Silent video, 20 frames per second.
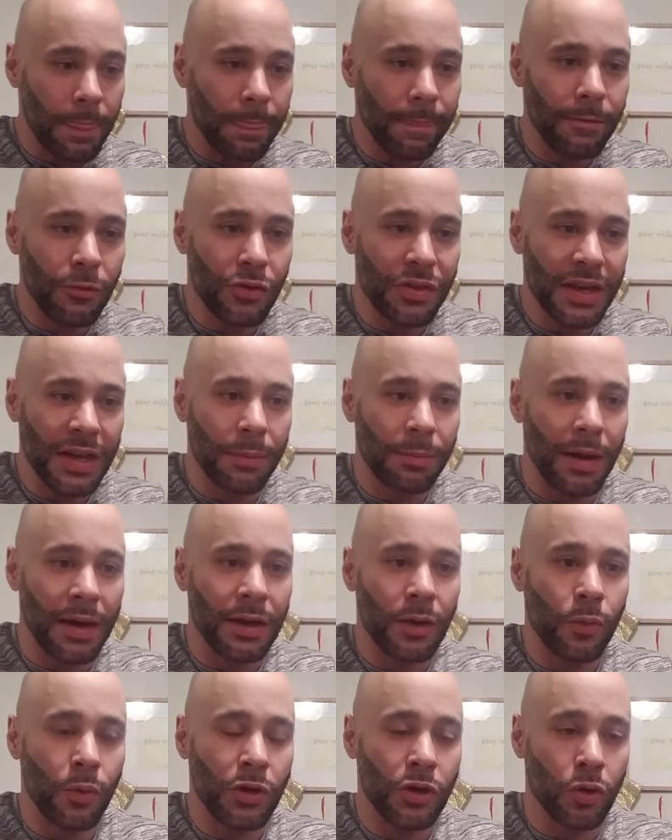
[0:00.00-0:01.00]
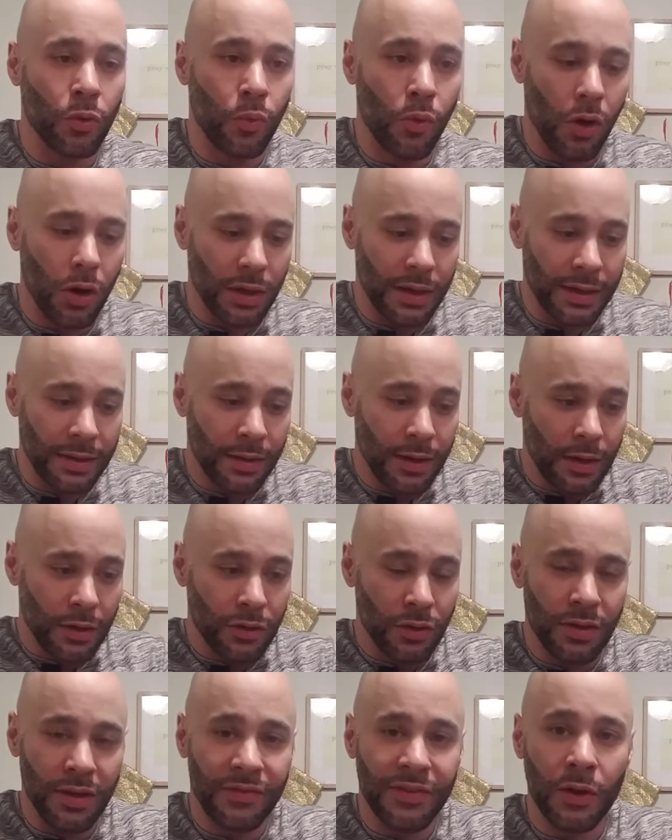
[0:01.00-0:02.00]
you think about it, when you're walking, you're
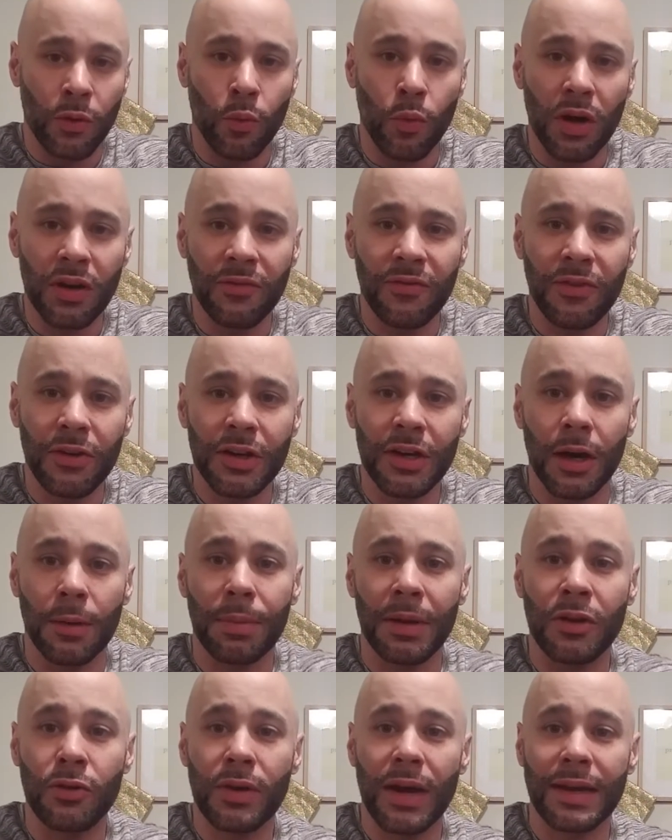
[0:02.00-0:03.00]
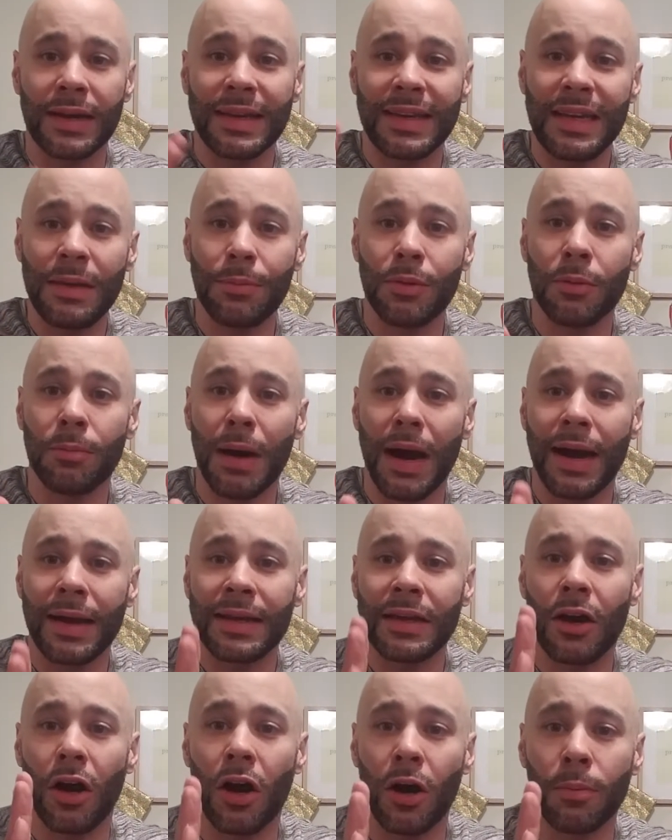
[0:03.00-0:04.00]
lifting one foot up and you got to keep your
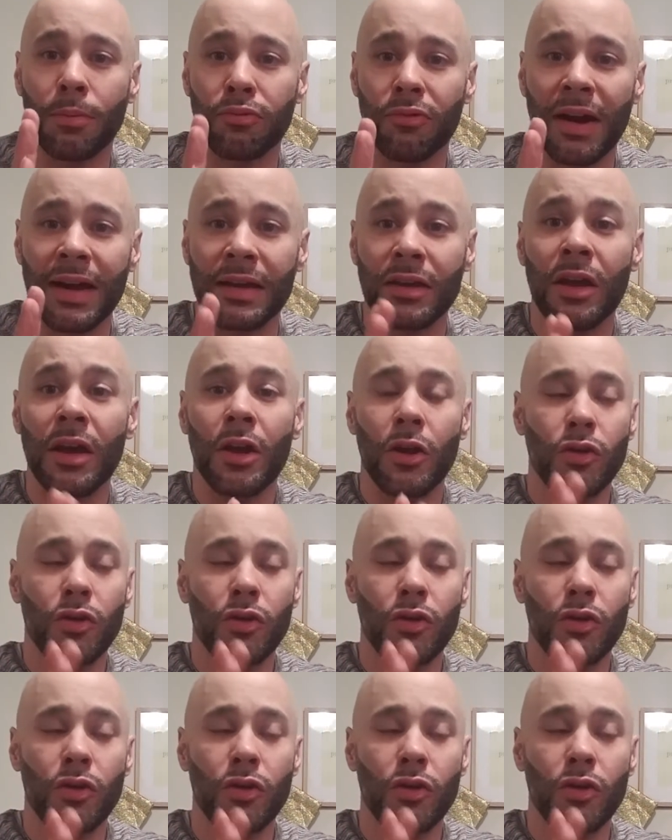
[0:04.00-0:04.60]
body upright.